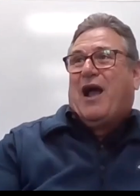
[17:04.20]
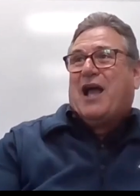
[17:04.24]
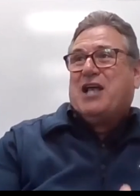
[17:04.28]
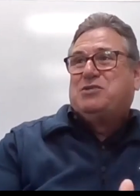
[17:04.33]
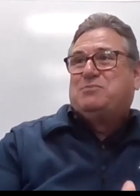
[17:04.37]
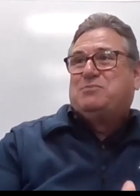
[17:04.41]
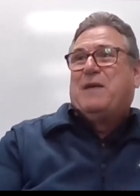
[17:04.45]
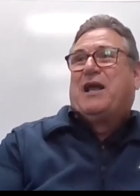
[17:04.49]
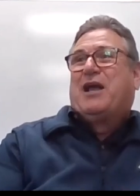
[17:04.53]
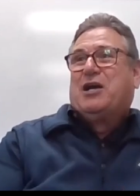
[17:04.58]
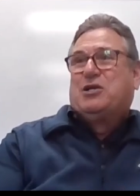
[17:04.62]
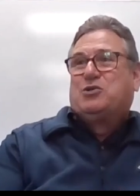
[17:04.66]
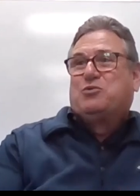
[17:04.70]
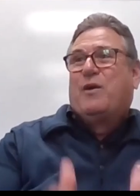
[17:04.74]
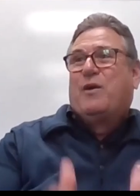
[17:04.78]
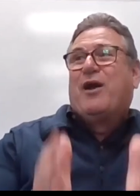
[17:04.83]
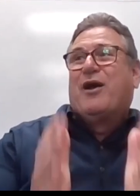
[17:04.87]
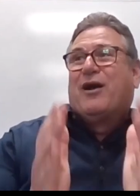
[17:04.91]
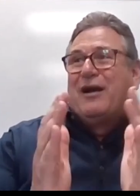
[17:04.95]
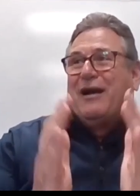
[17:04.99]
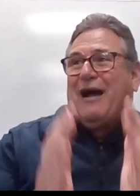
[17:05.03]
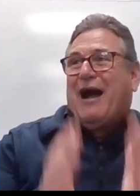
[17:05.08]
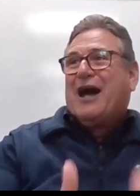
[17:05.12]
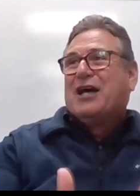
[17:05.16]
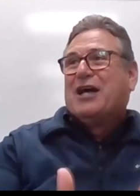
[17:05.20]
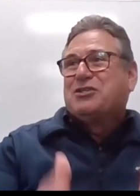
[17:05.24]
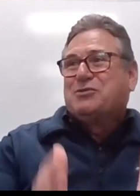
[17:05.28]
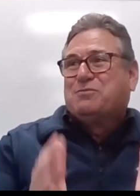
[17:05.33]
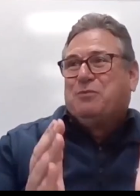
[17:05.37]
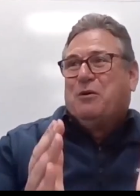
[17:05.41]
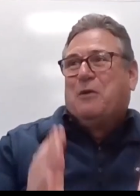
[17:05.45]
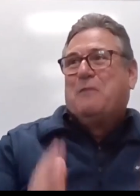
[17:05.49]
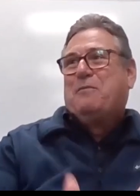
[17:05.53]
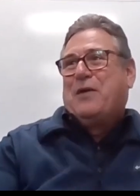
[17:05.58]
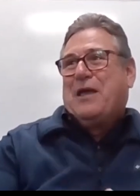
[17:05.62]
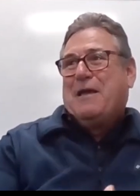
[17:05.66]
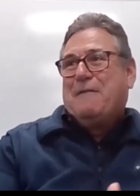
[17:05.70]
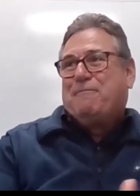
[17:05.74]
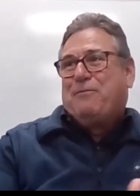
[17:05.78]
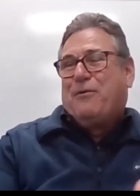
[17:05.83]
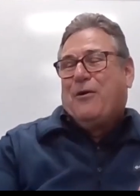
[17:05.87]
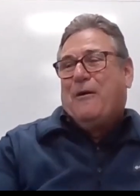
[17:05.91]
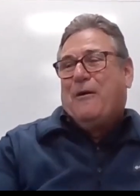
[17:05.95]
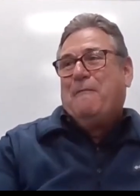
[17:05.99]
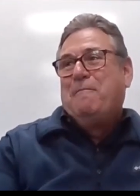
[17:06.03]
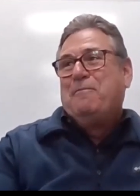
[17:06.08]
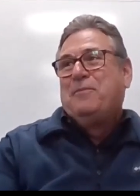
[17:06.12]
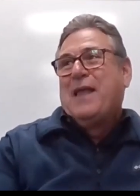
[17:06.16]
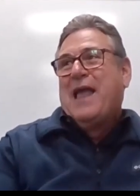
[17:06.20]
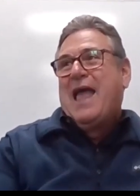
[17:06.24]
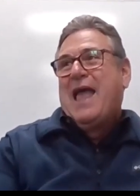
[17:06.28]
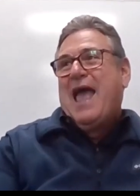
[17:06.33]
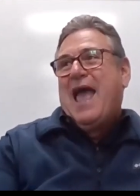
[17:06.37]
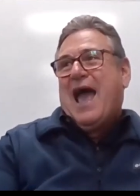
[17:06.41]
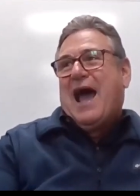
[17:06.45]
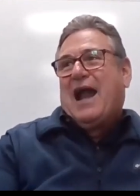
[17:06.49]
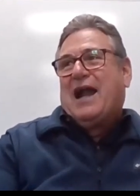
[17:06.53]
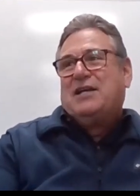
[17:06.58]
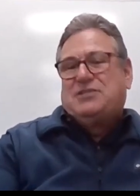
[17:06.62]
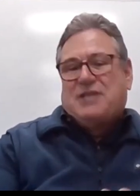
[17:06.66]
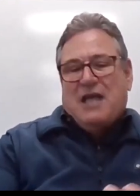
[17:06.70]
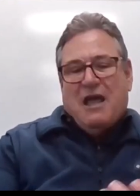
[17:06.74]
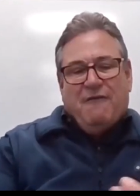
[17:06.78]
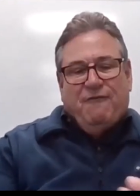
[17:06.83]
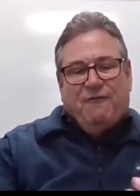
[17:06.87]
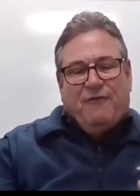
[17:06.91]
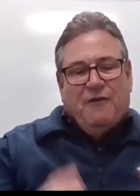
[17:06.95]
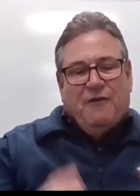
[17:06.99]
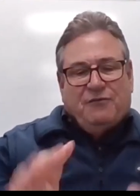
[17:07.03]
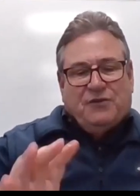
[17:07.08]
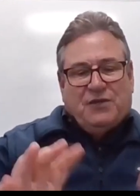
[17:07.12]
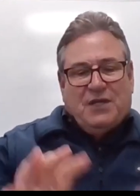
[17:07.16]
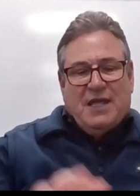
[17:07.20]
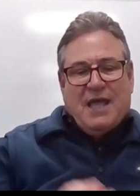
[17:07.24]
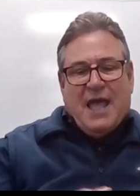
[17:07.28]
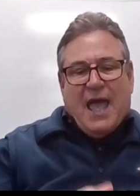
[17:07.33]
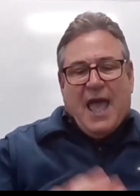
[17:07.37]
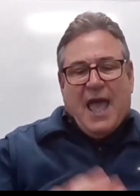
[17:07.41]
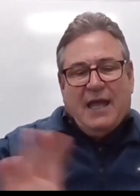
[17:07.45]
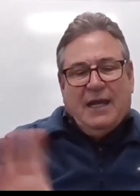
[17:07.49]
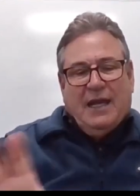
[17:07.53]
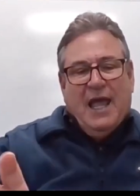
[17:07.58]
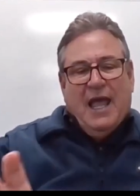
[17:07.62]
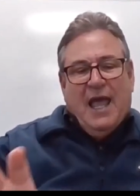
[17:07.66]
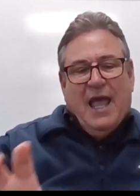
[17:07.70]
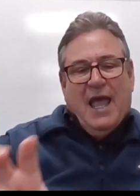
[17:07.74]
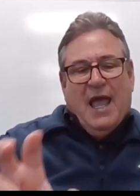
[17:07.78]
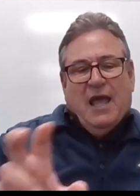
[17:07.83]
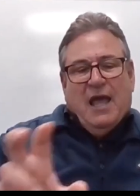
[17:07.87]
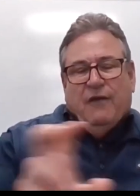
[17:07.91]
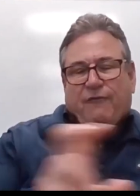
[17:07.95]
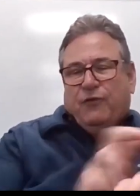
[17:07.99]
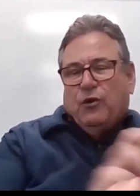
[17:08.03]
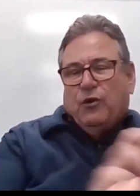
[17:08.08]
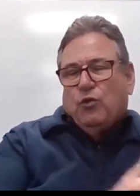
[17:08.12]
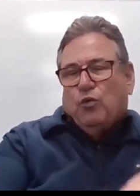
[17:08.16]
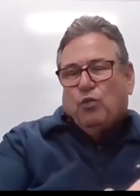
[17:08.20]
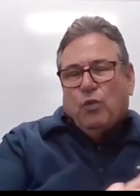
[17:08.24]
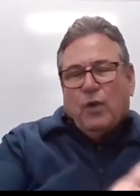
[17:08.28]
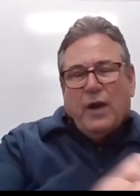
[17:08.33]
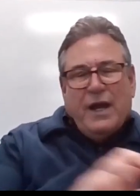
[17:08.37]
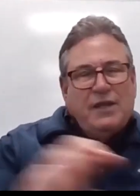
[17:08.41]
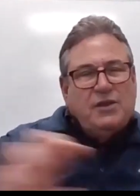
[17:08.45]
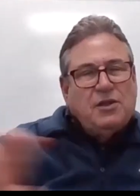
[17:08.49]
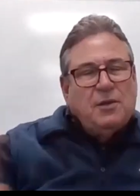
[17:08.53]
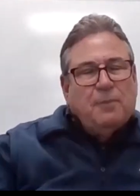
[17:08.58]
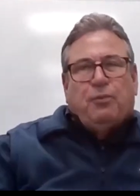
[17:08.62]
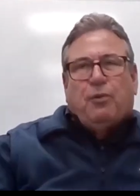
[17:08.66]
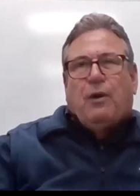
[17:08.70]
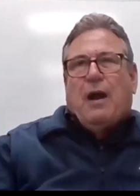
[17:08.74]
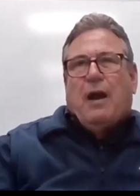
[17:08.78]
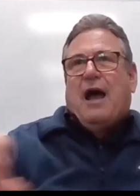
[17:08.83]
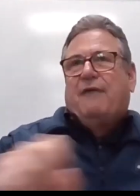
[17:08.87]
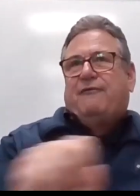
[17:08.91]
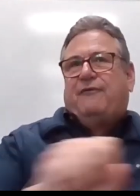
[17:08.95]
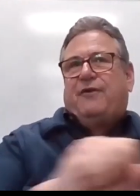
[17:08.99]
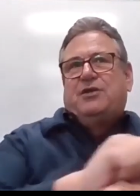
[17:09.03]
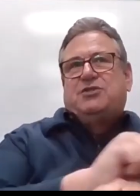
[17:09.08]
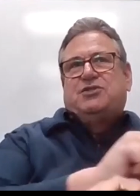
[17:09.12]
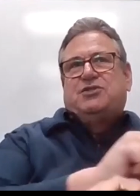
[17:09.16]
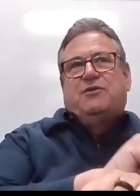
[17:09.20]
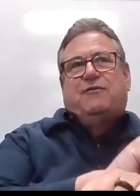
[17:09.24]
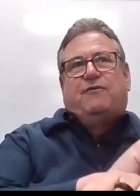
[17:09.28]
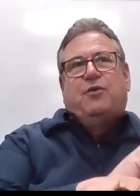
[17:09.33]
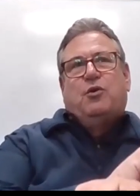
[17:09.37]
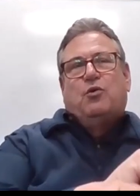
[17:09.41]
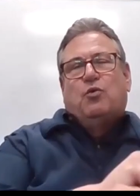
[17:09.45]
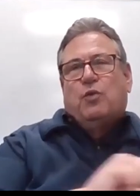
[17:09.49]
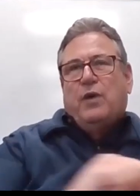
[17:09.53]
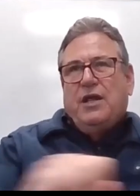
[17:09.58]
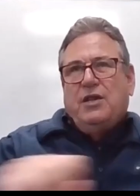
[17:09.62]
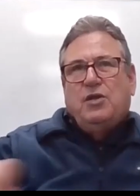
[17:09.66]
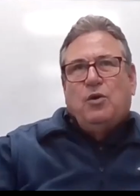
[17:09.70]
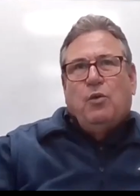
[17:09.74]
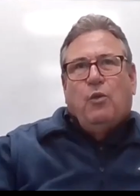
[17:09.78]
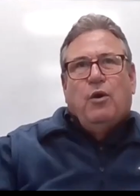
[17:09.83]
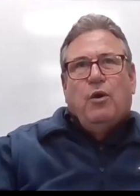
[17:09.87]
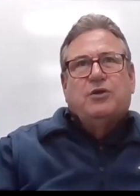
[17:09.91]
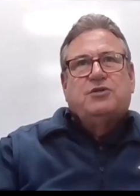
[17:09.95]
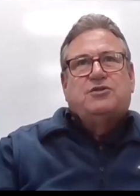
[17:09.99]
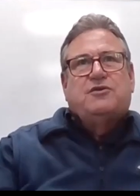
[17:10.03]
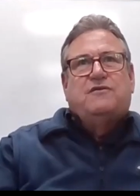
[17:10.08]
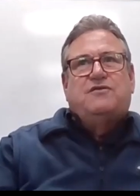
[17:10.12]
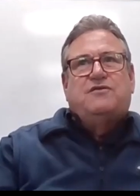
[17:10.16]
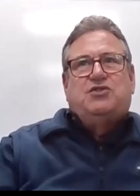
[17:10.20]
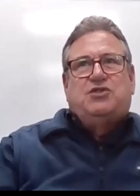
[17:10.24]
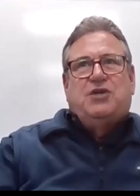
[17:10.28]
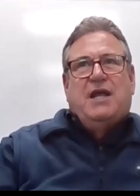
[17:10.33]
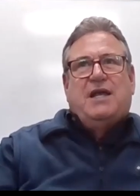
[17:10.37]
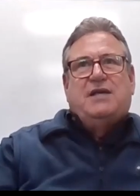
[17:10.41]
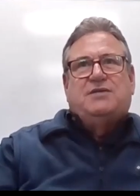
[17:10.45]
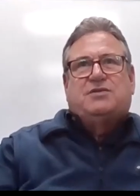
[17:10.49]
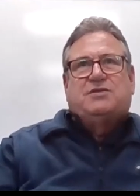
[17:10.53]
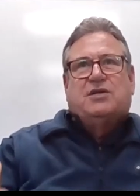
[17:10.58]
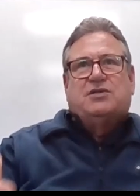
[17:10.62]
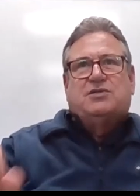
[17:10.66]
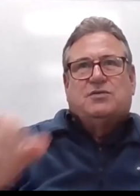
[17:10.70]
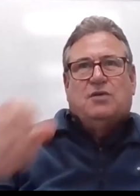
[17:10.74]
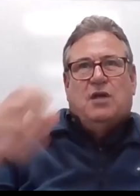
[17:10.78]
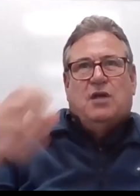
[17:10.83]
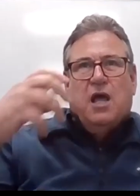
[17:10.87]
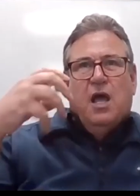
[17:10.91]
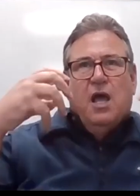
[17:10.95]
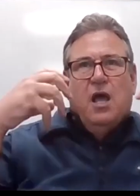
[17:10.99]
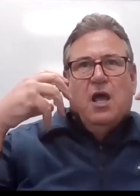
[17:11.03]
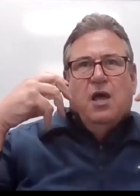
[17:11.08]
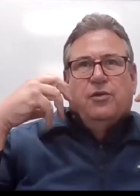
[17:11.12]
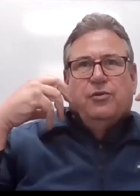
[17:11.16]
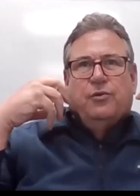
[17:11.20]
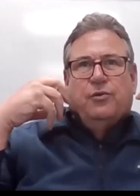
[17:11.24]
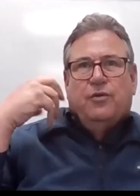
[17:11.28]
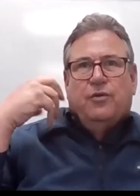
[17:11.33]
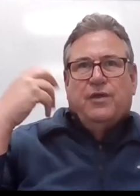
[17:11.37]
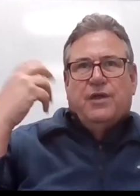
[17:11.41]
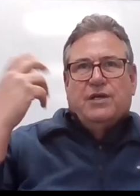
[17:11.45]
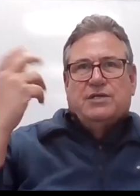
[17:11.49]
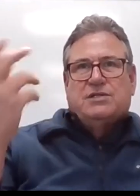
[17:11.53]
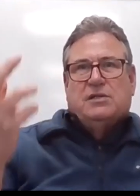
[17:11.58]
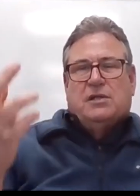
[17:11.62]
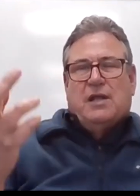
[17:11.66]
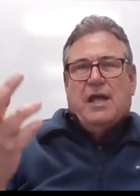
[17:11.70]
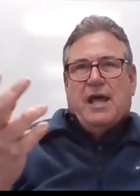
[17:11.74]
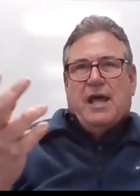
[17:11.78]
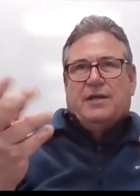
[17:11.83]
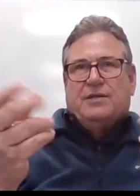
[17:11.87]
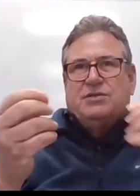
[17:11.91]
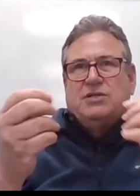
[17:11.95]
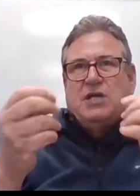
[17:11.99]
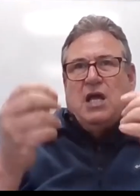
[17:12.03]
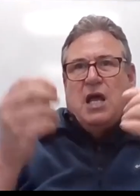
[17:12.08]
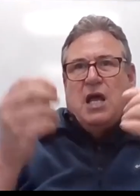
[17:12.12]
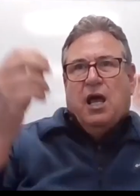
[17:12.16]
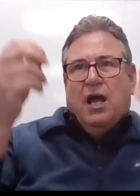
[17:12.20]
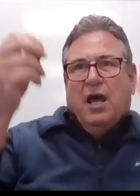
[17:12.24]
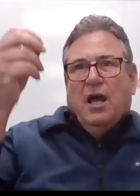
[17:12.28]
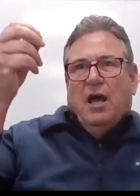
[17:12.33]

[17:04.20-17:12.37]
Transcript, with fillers: Christ because we are gospel people. And Isaiah 58, if you read the prophets, if you read the words of Jesus through this lens,